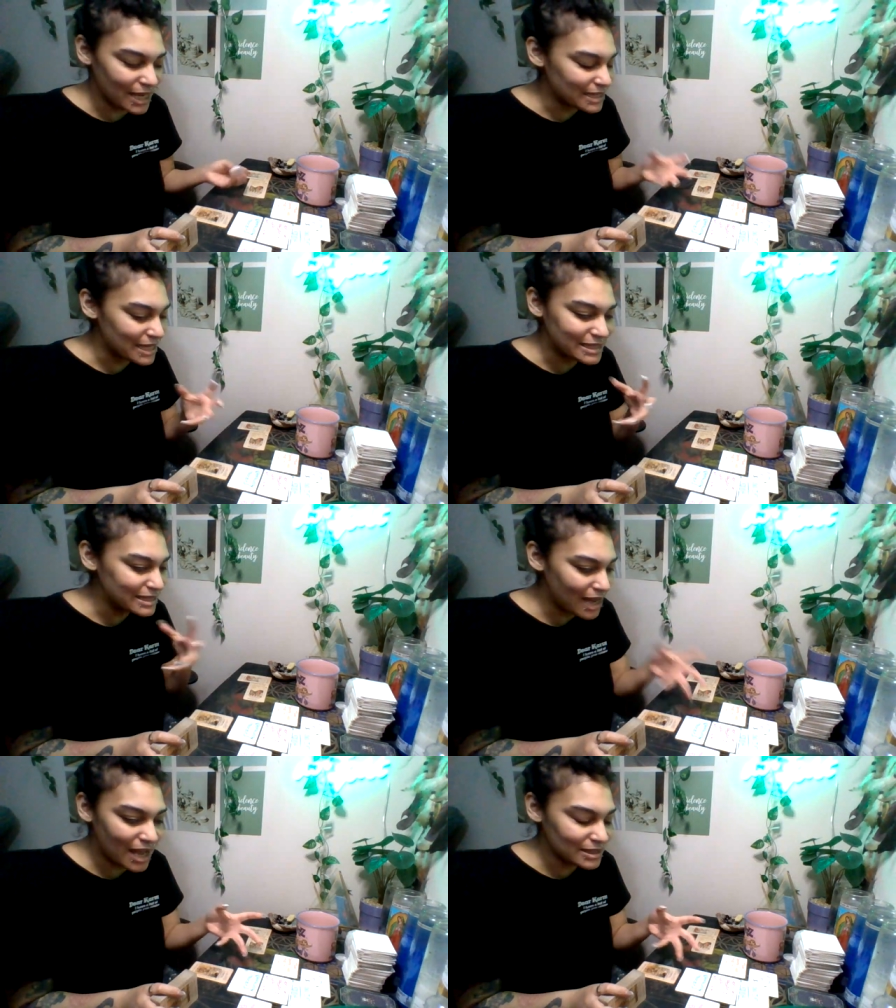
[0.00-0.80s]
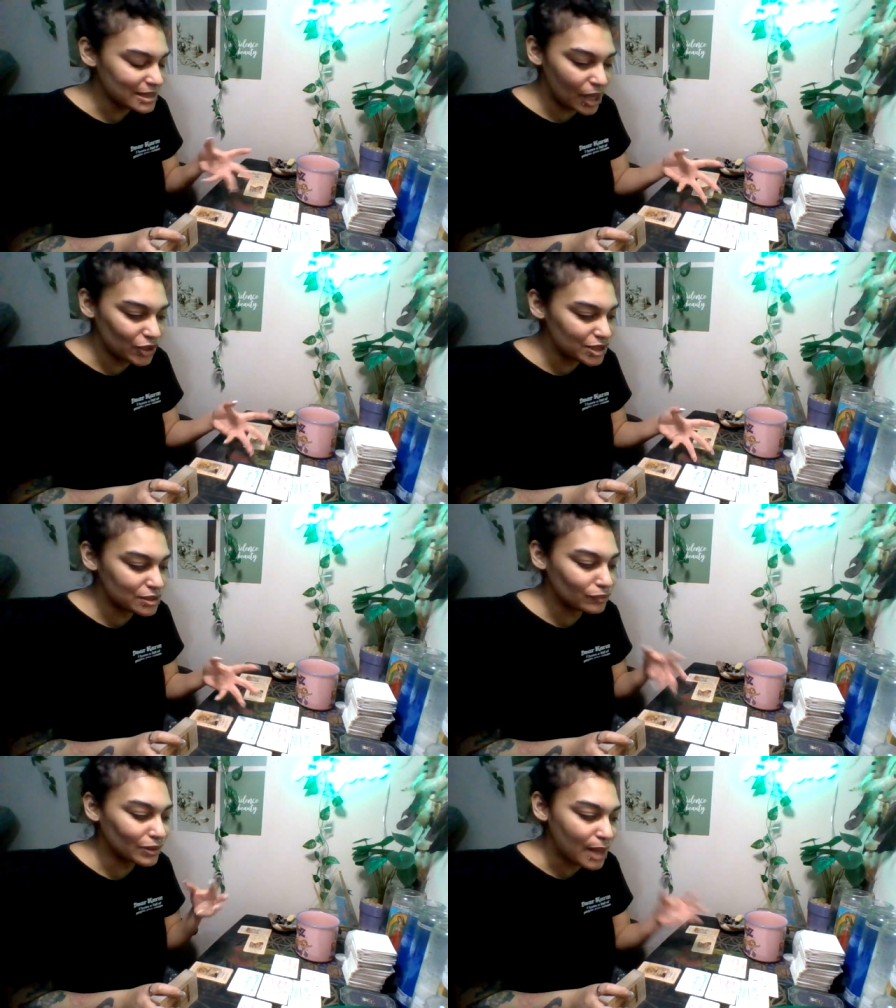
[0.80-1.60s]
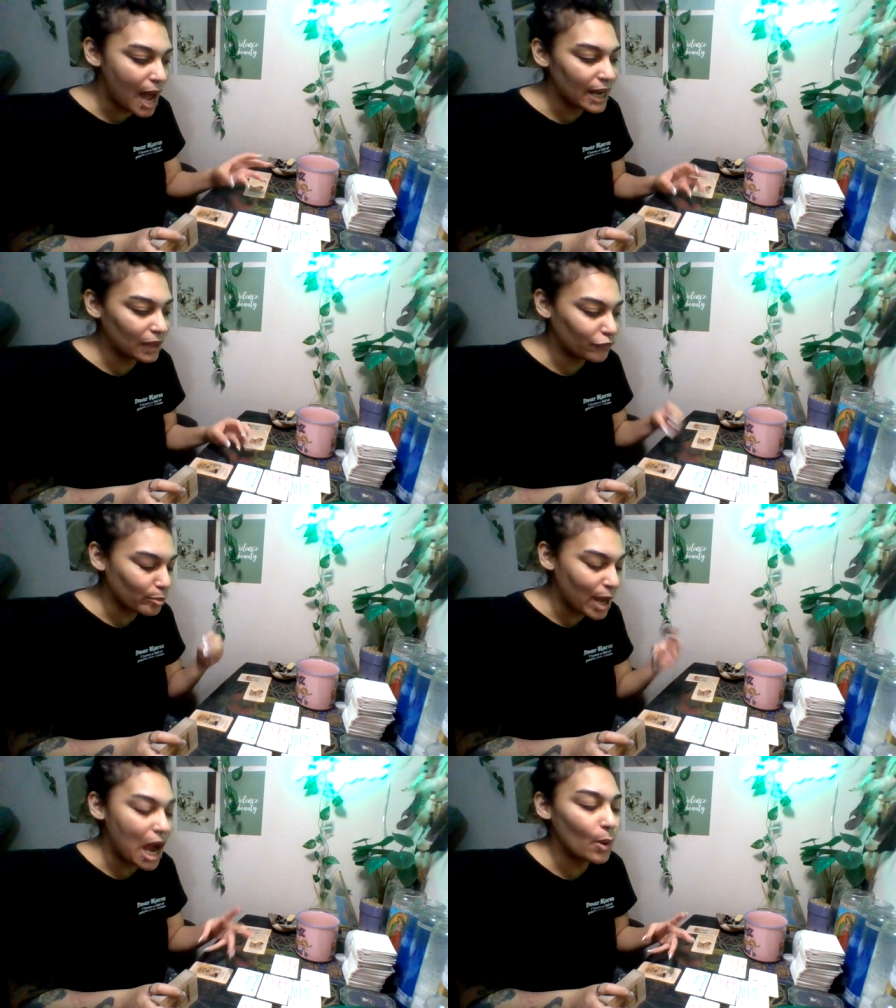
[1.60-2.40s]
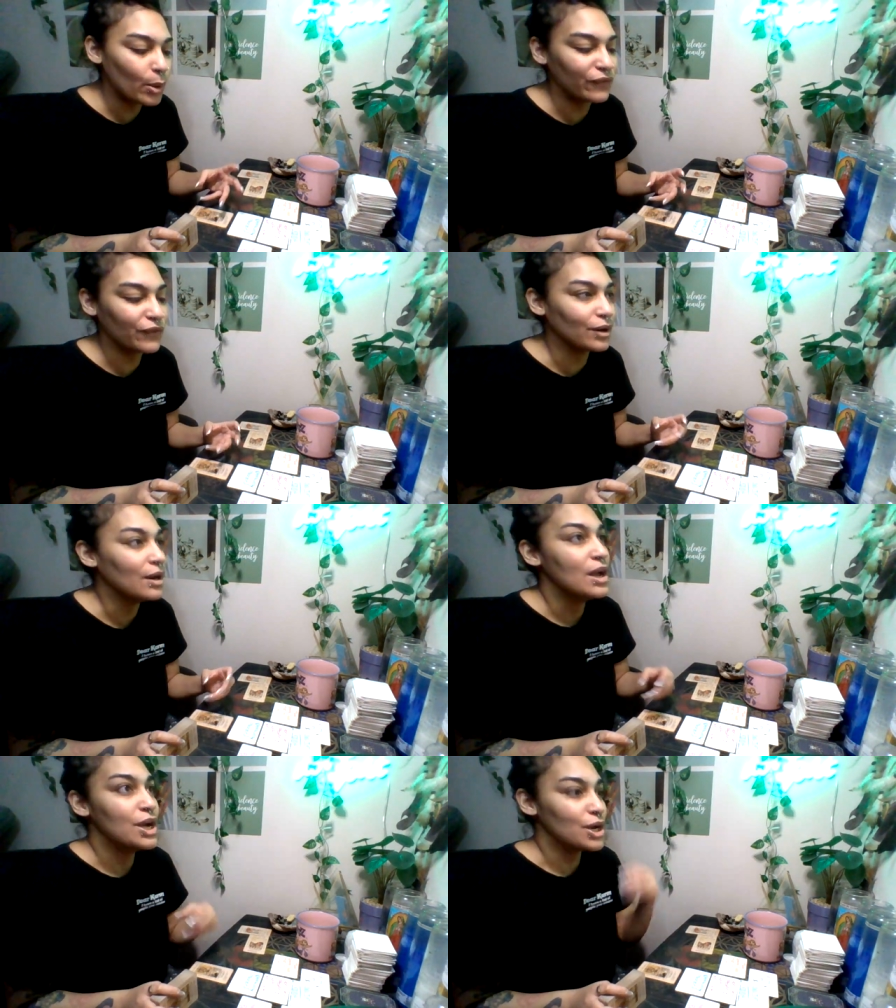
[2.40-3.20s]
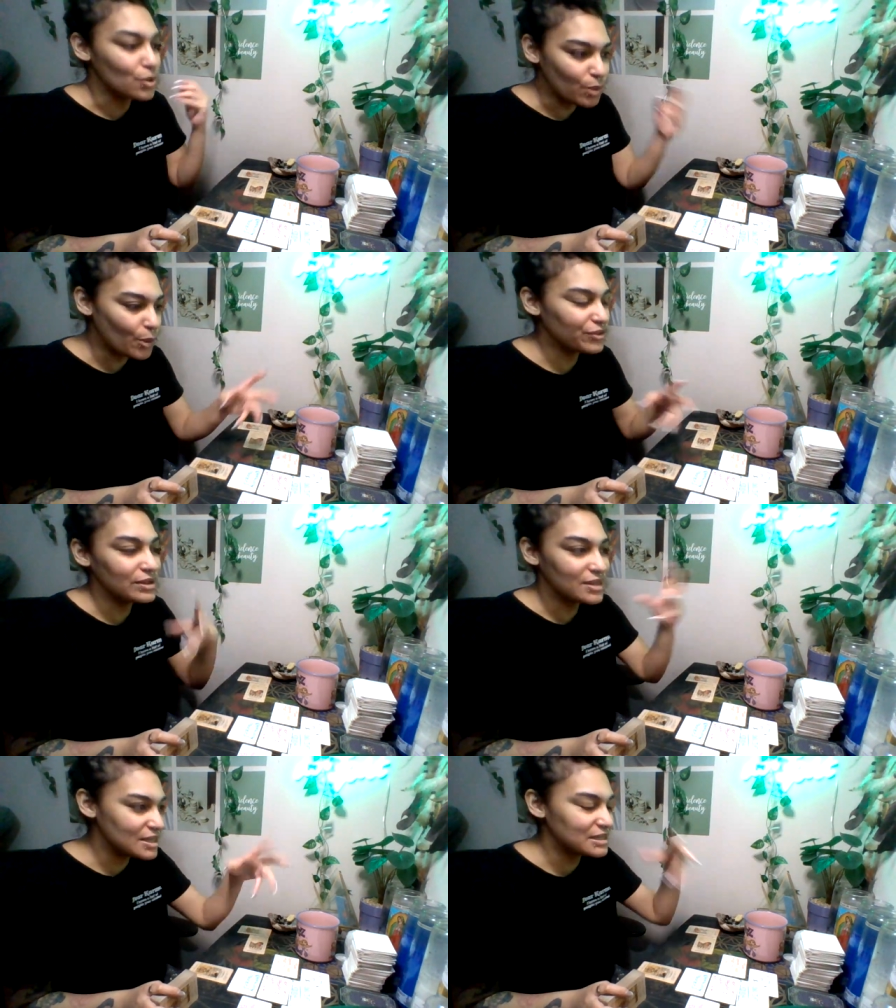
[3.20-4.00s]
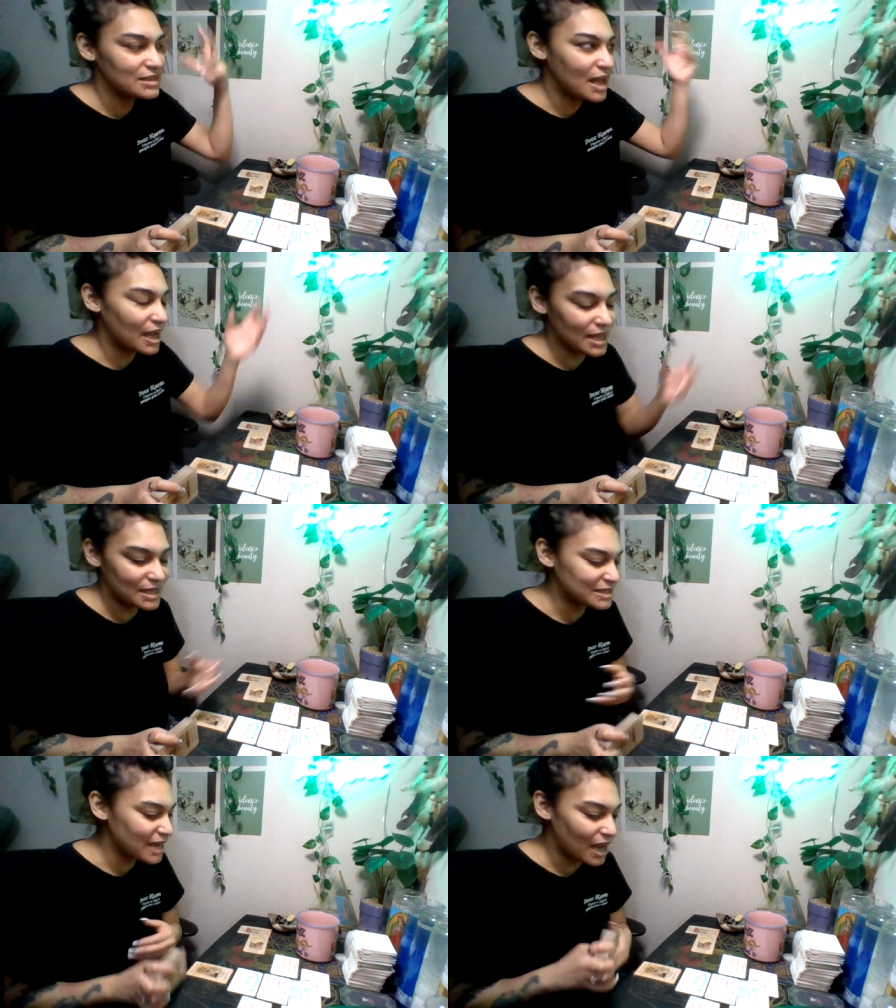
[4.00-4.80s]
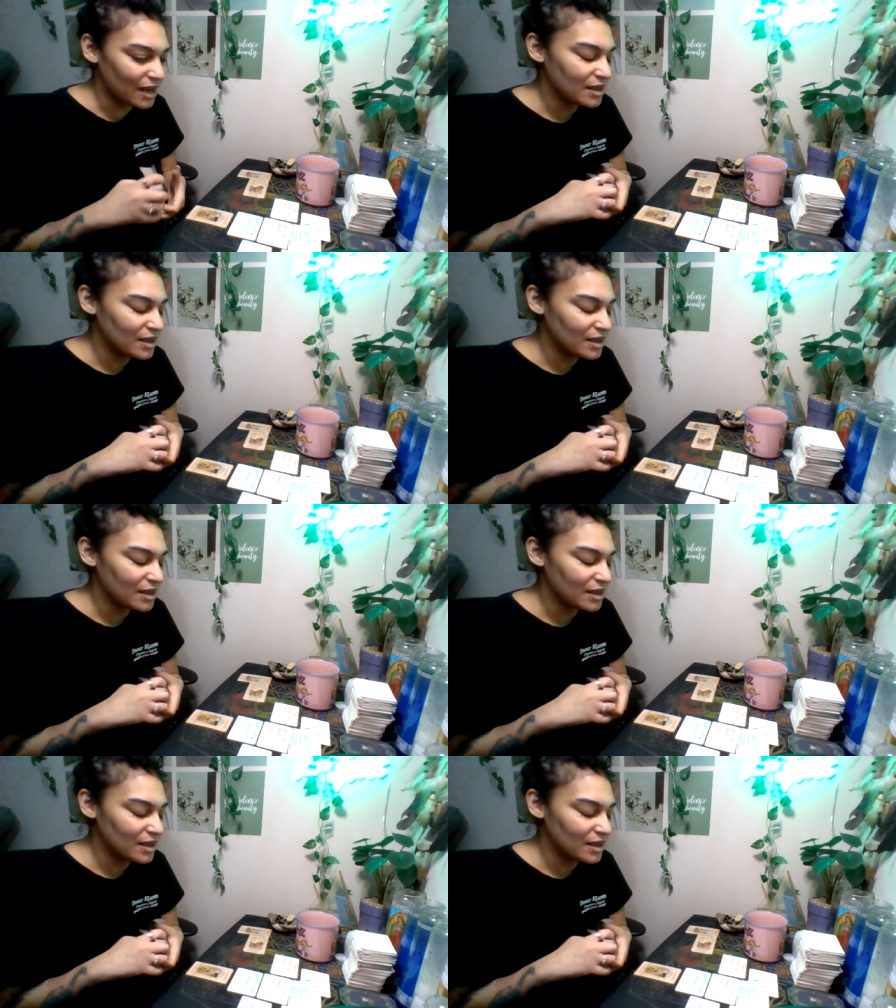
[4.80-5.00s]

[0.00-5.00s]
It's not an energy to rely on for power, for growth, and this and that. It's not.